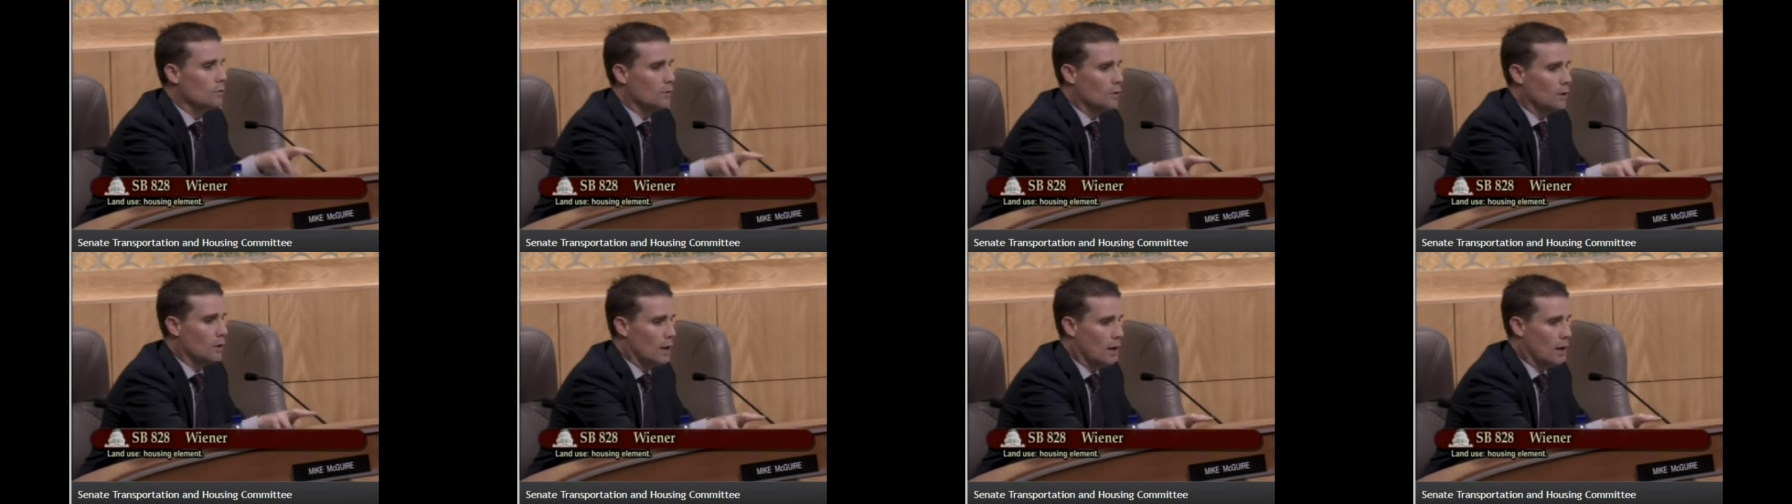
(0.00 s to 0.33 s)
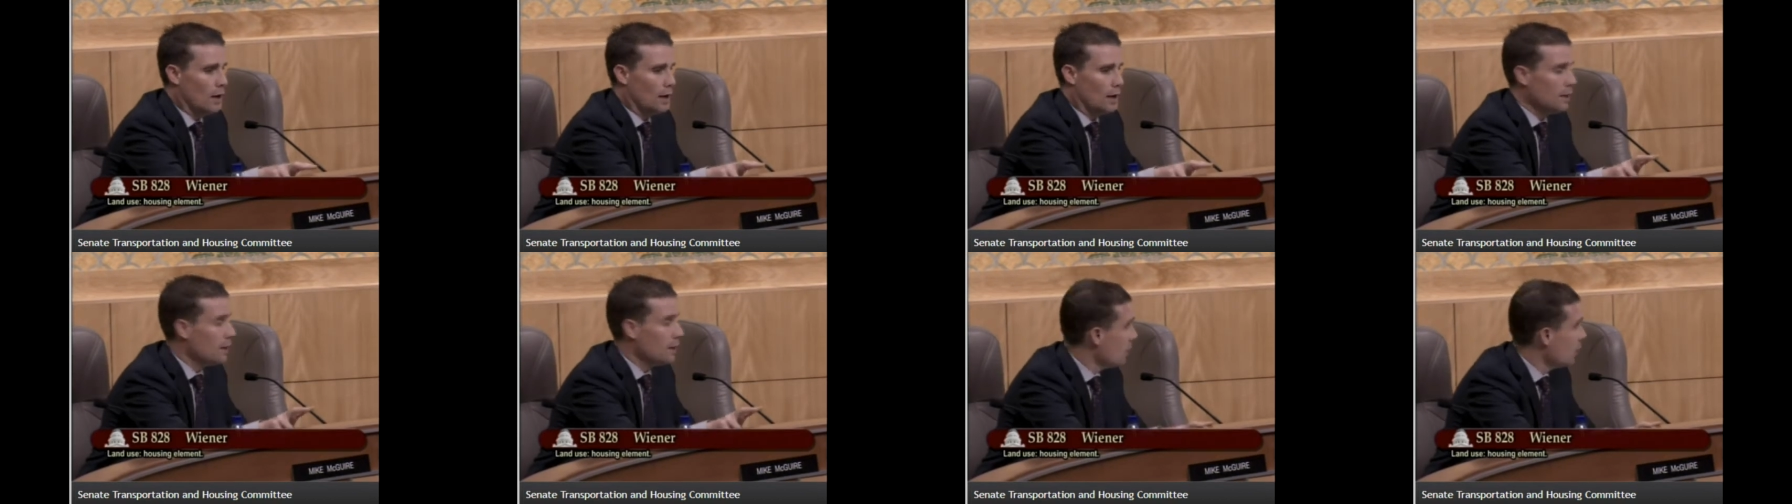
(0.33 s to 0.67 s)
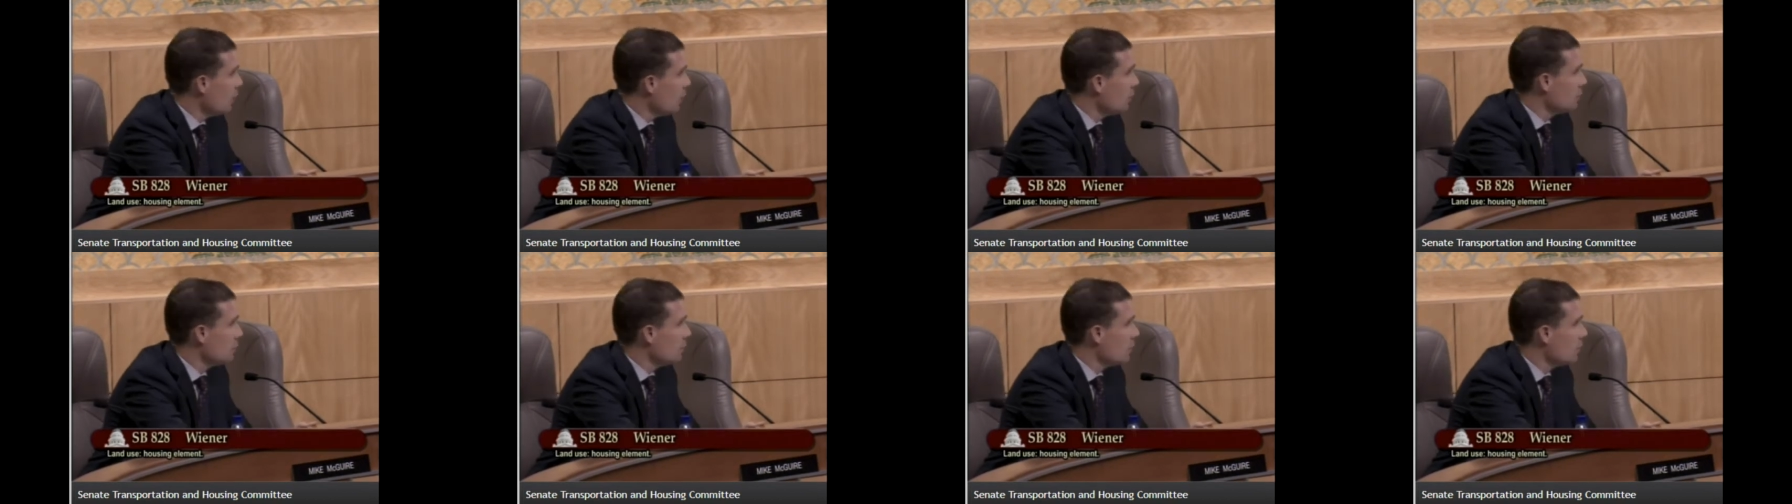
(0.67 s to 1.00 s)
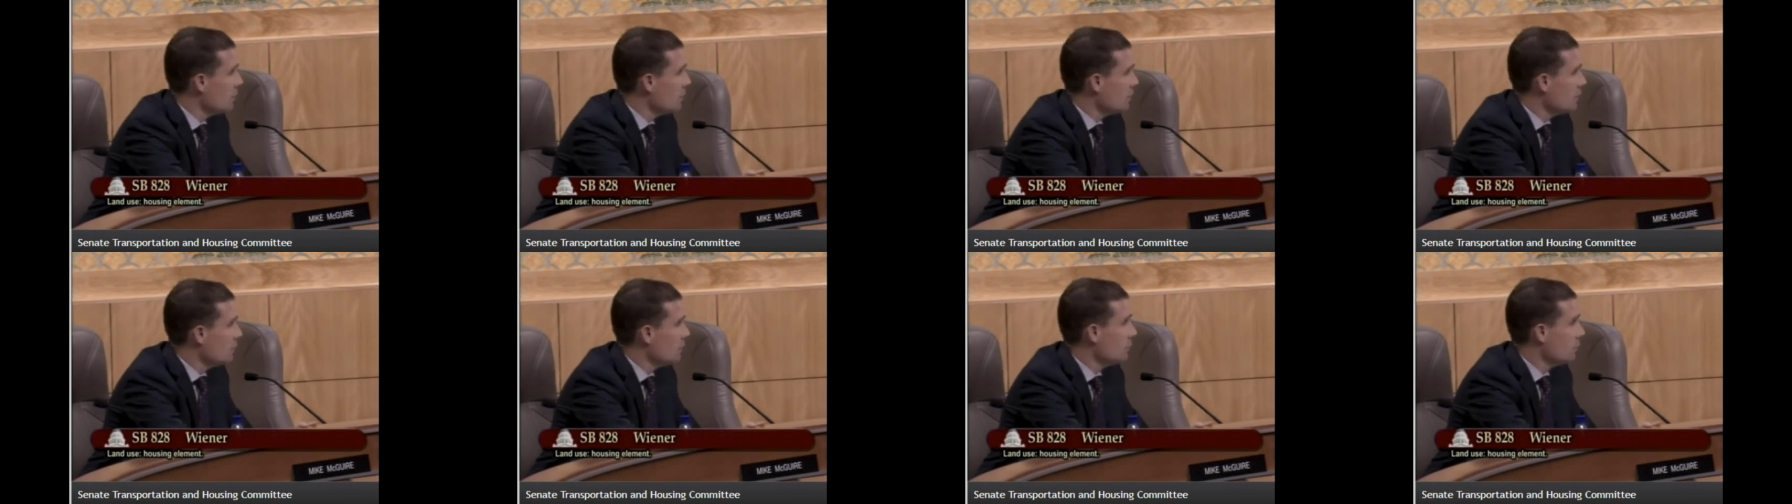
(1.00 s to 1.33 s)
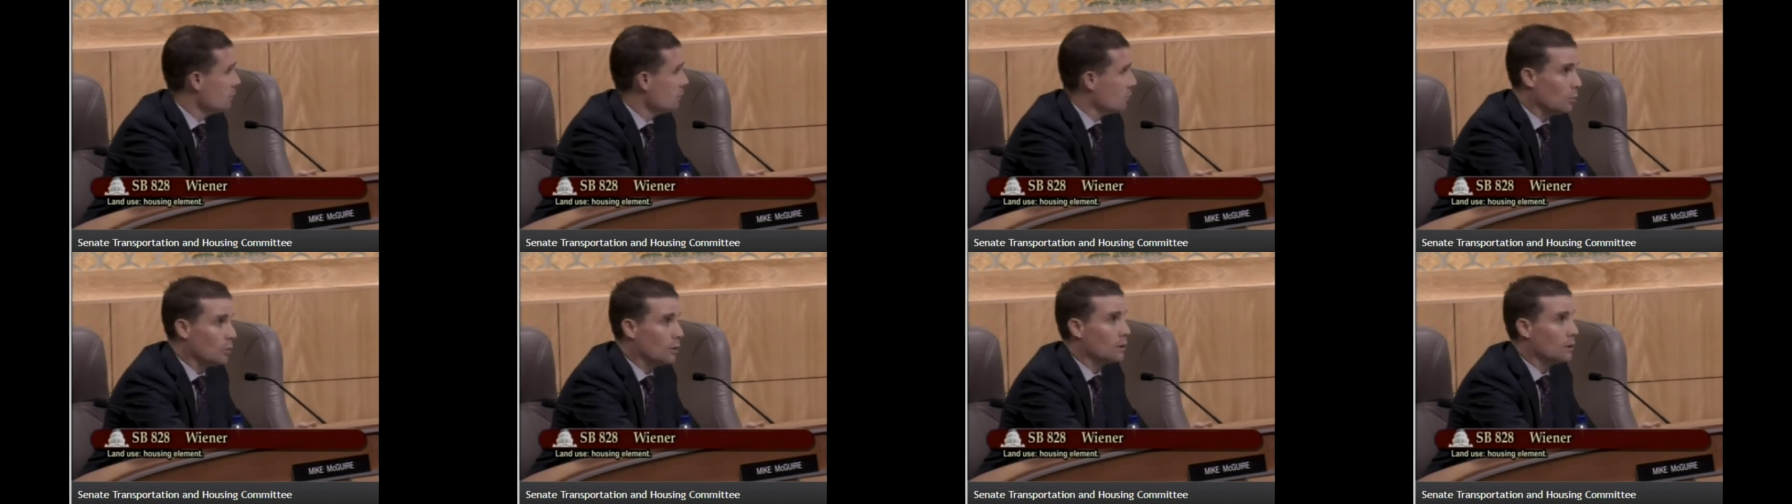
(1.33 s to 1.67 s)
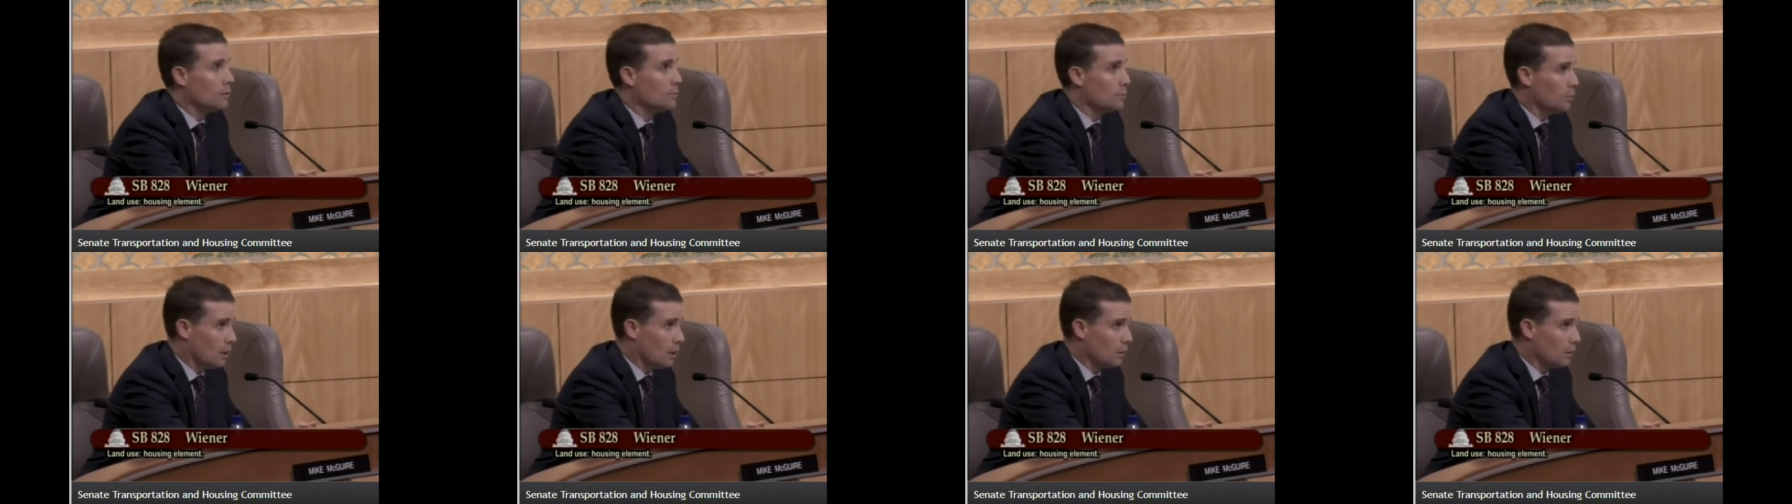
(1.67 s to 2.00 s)
Uh, and I also know this is a work in
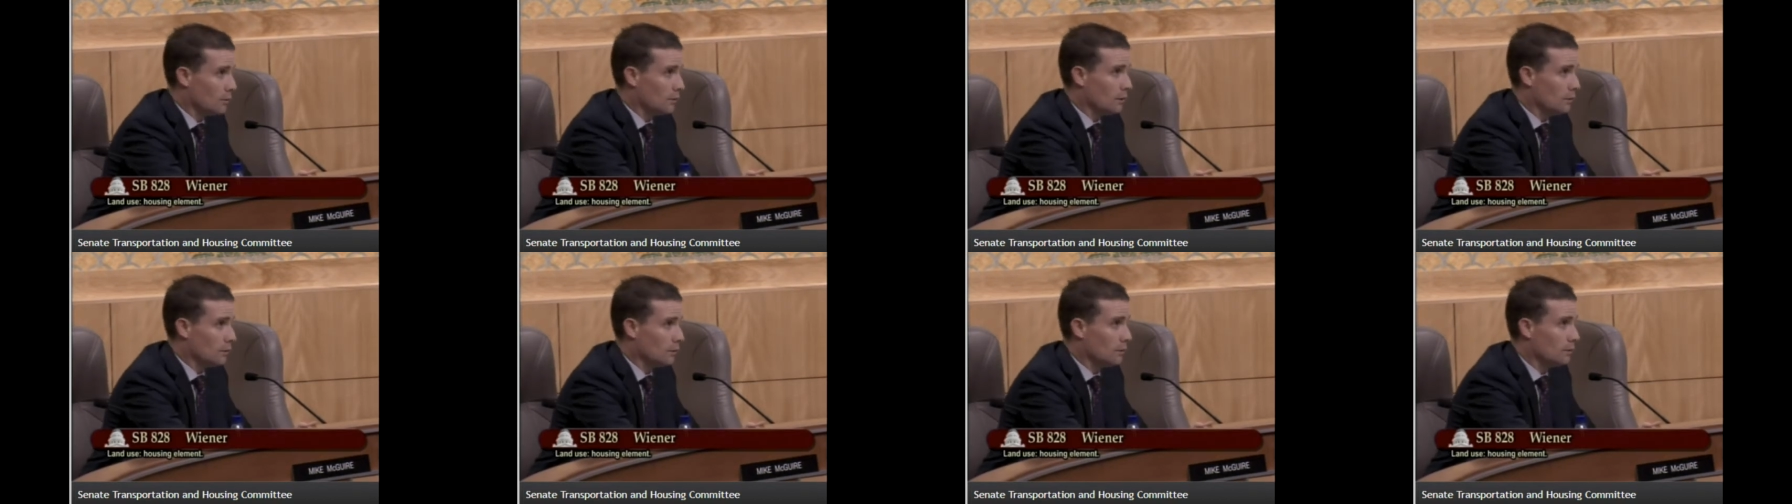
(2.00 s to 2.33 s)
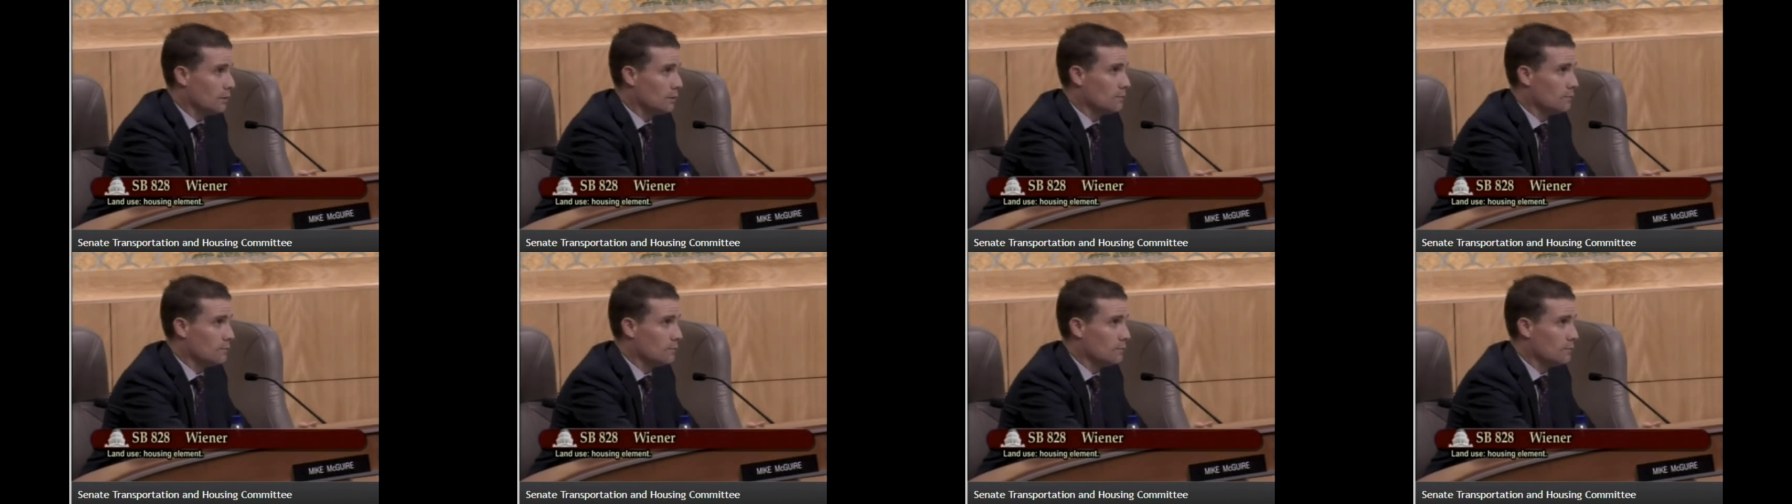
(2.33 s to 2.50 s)
progress.